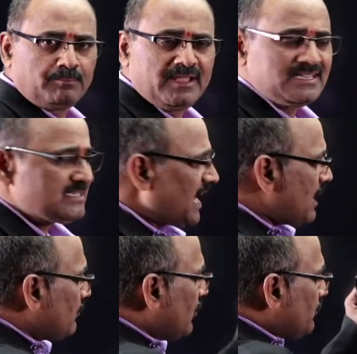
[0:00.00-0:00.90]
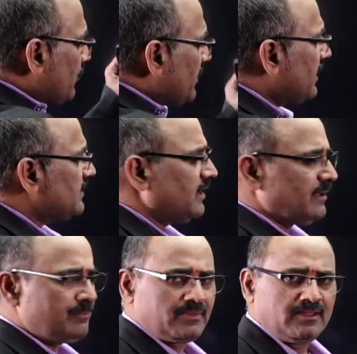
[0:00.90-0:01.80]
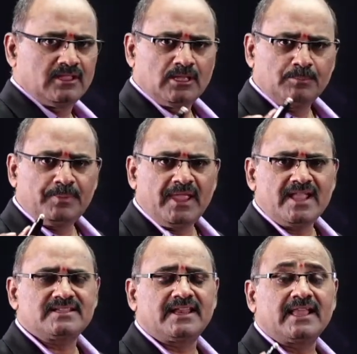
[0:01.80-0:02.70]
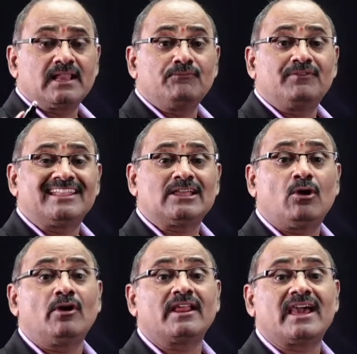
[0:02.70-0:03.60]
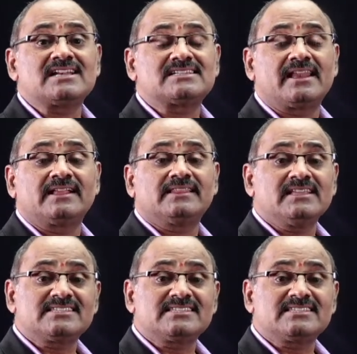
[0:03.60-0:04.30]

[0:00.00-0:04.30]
Means I am going to project the pH diagram without considering the